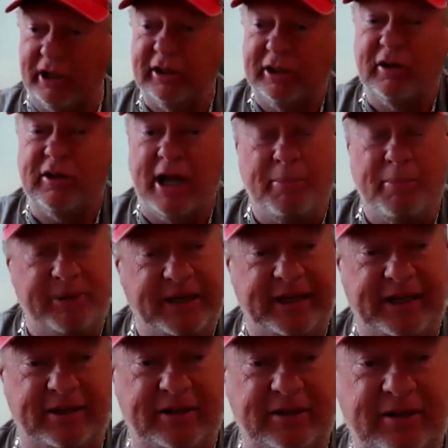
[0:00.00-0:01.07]
little
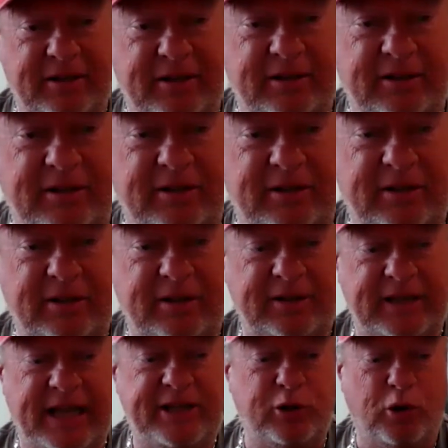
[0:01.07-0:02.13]
company
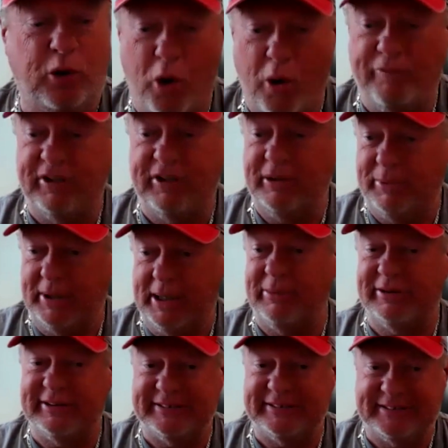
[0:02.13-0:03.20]
that you'll hopefully be
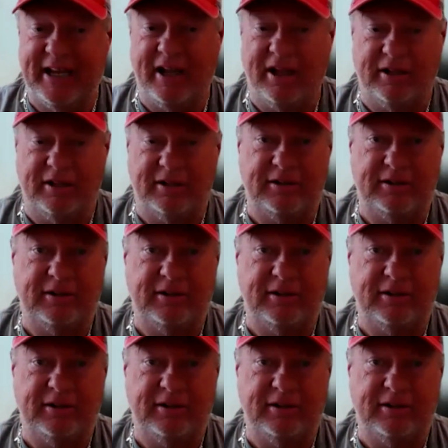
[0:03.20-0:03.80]
able to sell.